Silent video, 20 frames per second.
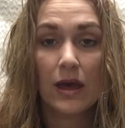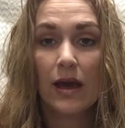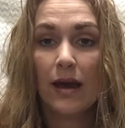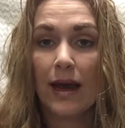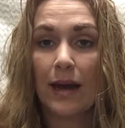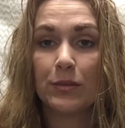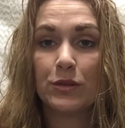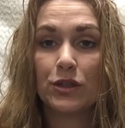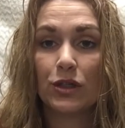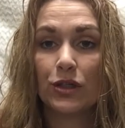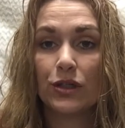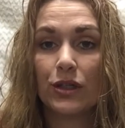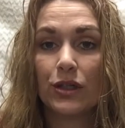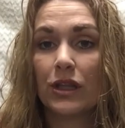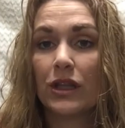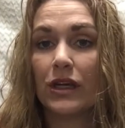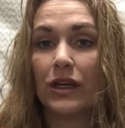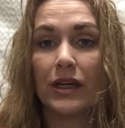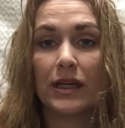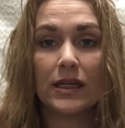I'm sure
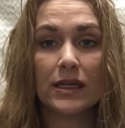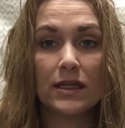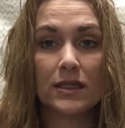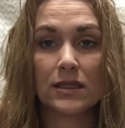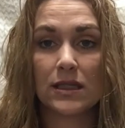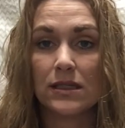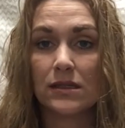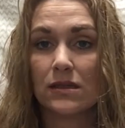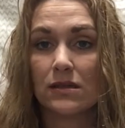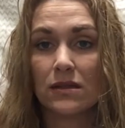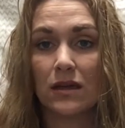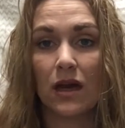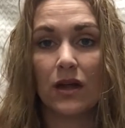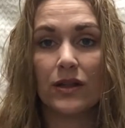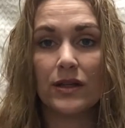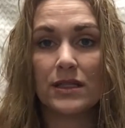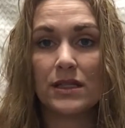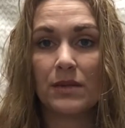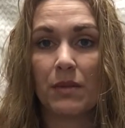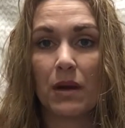that there is. This is all
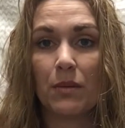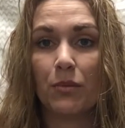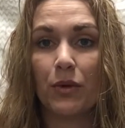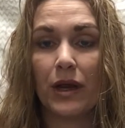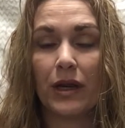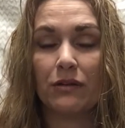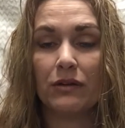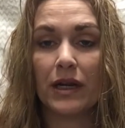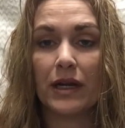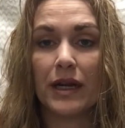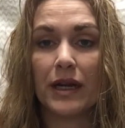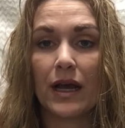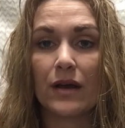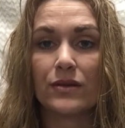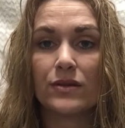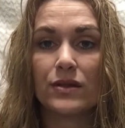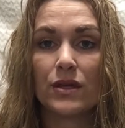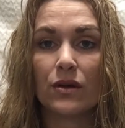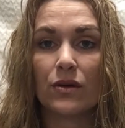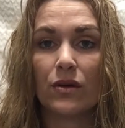that's in my brain right now.
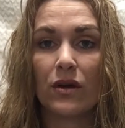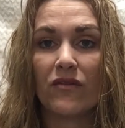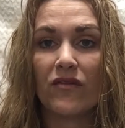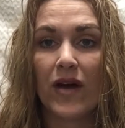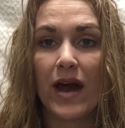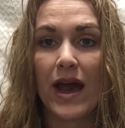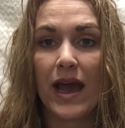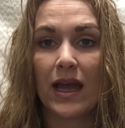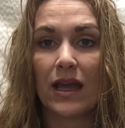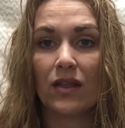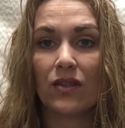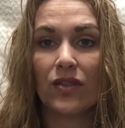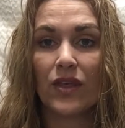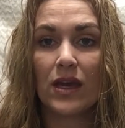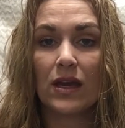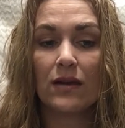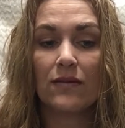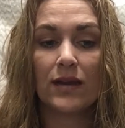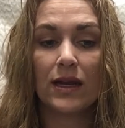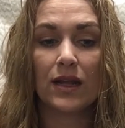So if I
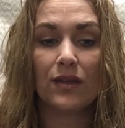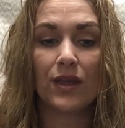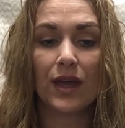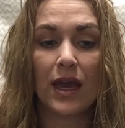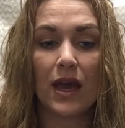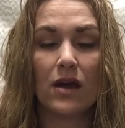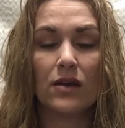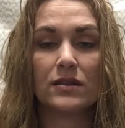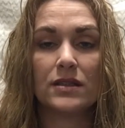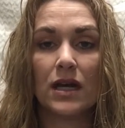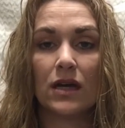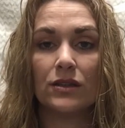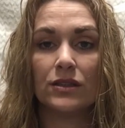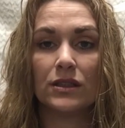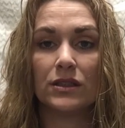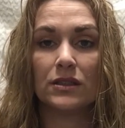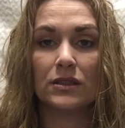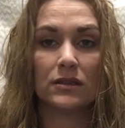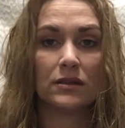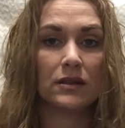think of anything else, I'll
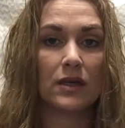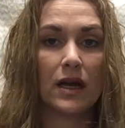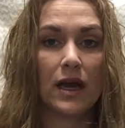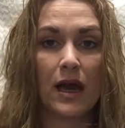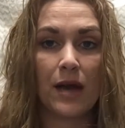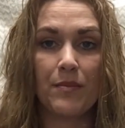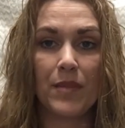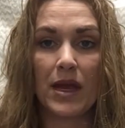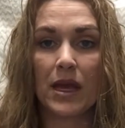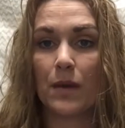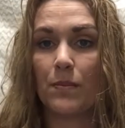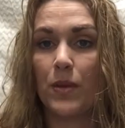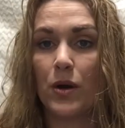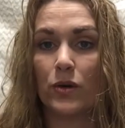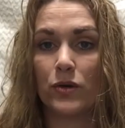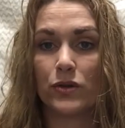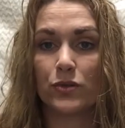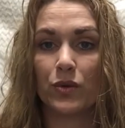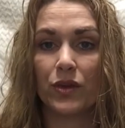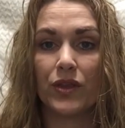just make a
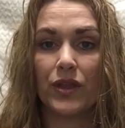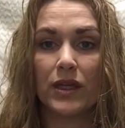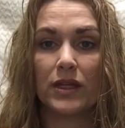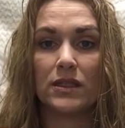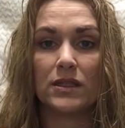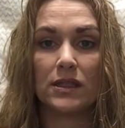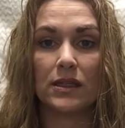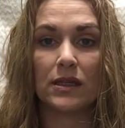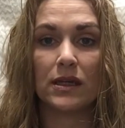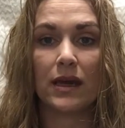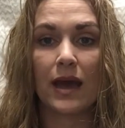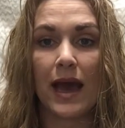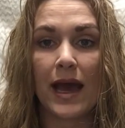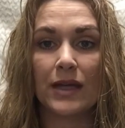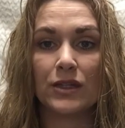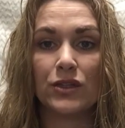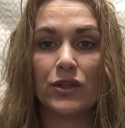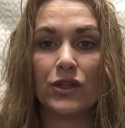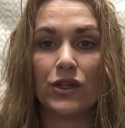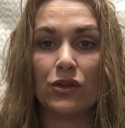post with it to
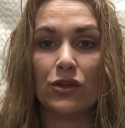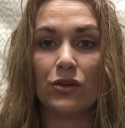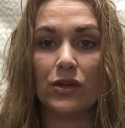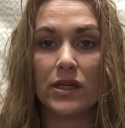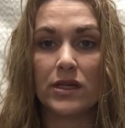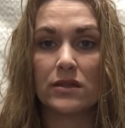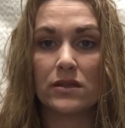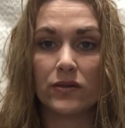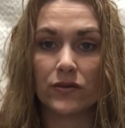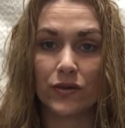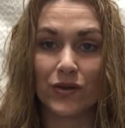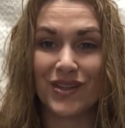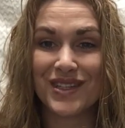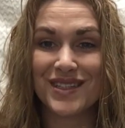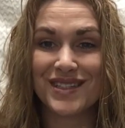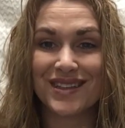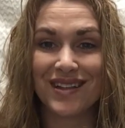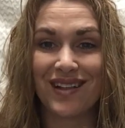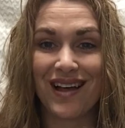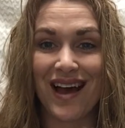add to the units for
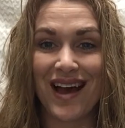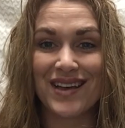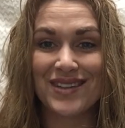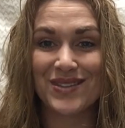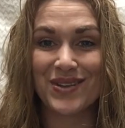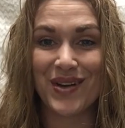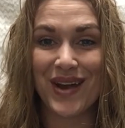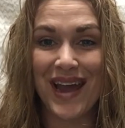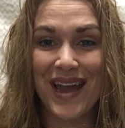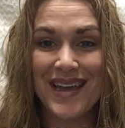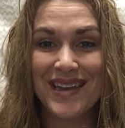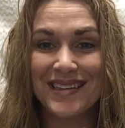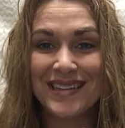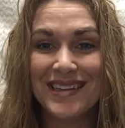this class, okay?